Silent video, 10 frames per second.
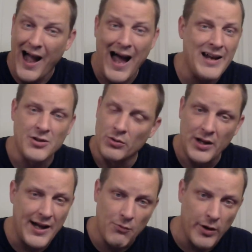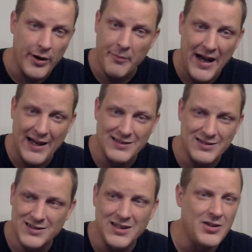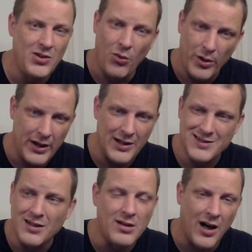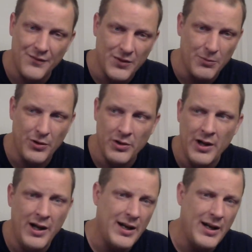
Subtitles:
I don't like wearing masks. It's annoying. It's uncomfortable.